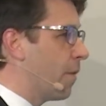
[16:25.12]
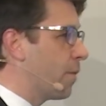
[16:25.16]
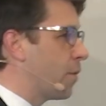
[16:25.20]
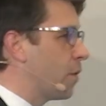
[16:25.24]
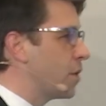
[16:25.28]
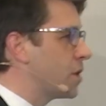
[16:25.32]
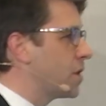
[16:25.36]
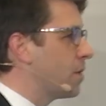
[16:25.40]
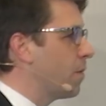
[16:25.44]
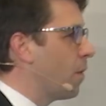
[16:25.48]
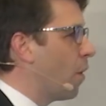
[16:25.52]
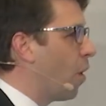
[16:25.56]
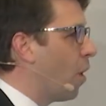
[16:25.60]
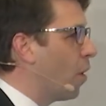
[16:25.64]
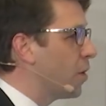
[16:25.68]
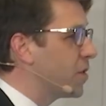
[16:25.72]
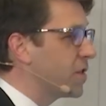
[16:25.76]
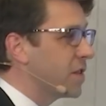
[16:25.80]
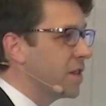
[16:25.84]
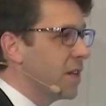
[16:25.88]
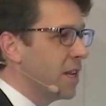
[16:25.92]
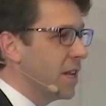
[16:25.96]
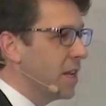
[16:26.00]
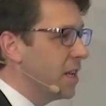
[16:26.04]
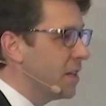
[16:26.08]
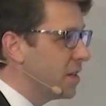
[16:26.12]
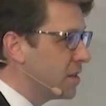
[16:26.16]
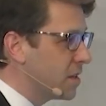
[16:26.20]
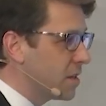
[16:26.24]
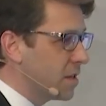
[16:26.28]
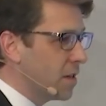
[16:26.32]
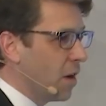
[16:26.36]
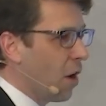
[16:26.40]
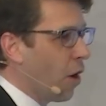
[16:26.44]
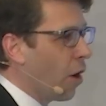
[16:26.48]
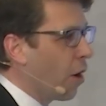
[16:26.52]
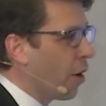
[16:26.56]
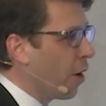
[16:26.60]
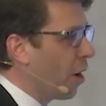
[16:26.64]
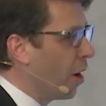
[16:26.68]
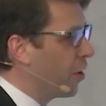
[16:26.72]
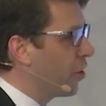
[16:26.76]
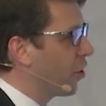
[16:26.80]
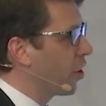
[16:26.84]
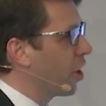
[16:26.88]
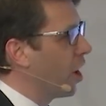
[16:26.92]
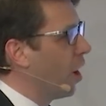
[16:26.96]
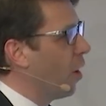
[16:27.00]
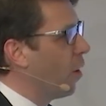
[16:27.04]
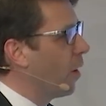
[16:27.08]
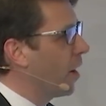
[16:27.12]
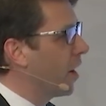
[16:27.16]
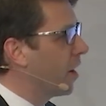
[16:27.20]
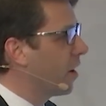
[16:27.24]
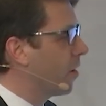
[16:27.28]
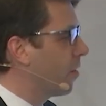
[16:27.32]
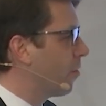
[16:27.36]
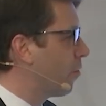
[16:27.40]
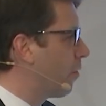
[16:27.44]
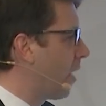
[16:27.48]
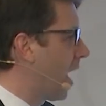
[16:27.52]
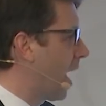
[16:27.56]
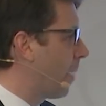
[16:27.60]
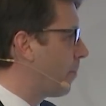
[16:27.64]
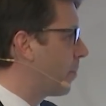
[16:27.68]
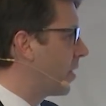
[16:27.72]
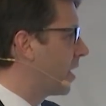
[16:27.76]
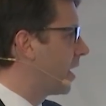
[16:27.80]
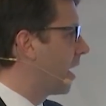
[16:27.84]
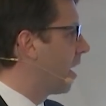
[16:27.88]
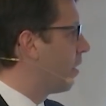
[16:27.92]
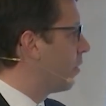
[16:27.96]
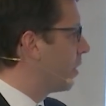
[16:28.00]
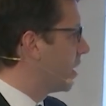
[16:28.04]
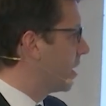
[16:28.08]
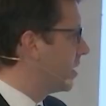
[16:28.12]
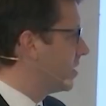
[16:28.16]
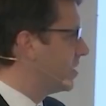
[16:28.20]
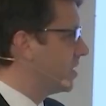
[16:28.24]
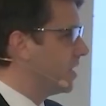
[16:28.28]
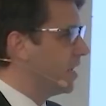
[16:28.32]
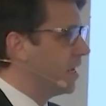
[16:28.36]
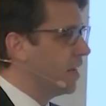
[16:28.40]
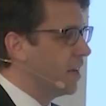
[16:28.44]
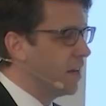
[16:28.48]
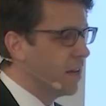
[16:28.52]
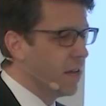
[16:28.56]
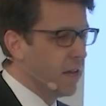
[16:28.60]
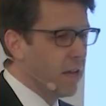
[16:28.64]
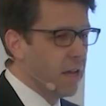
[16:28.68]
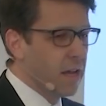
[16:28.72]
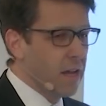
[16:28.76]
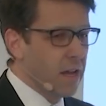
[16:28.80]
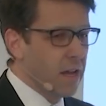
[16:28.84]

First of all, cities are undergoing rapid LED